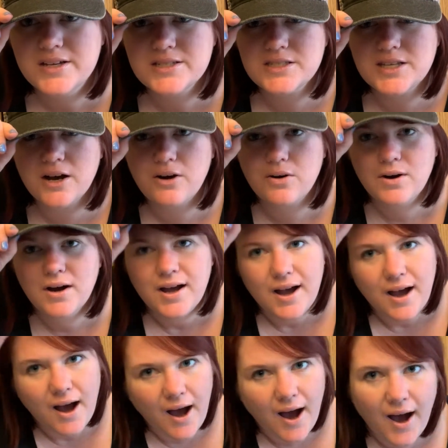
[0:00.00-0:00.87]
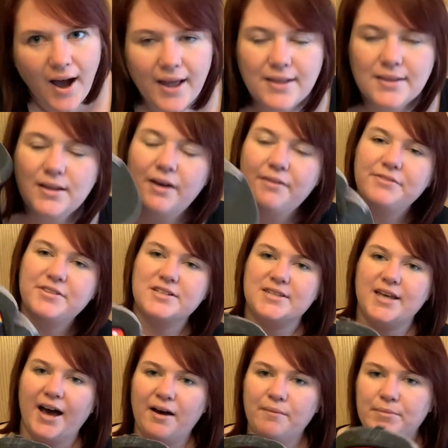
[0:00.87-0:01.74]
So I love
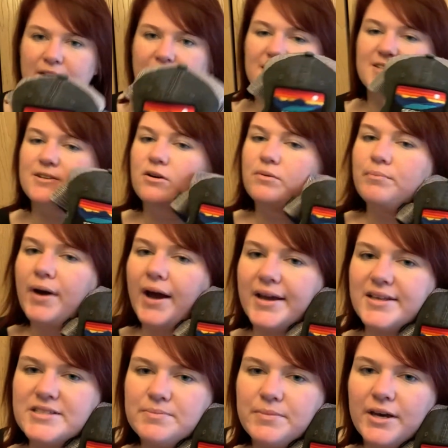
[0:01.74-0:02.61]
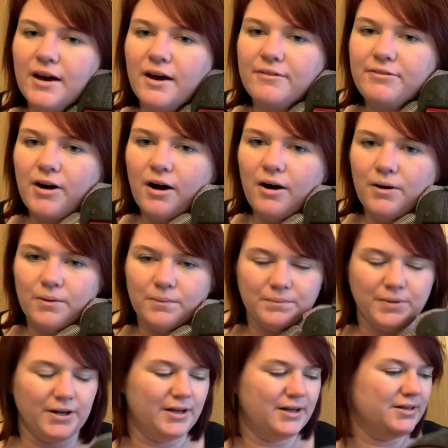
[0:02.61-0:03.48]
this hat because it reminds me of
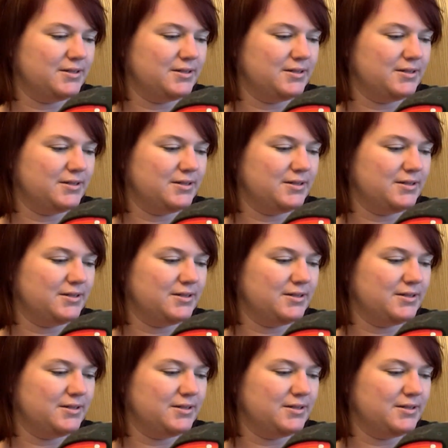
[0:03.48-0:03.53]
home.